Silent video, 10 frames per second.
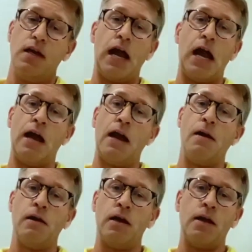
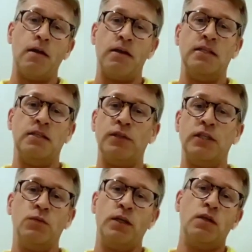
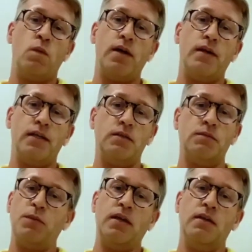2021 has
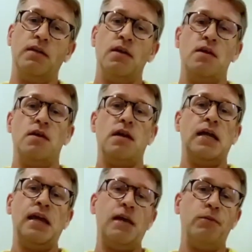been
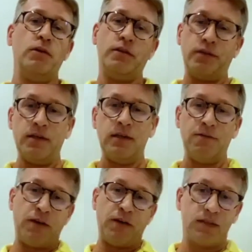labeled
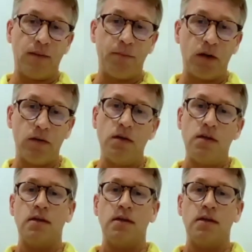DeFi summer,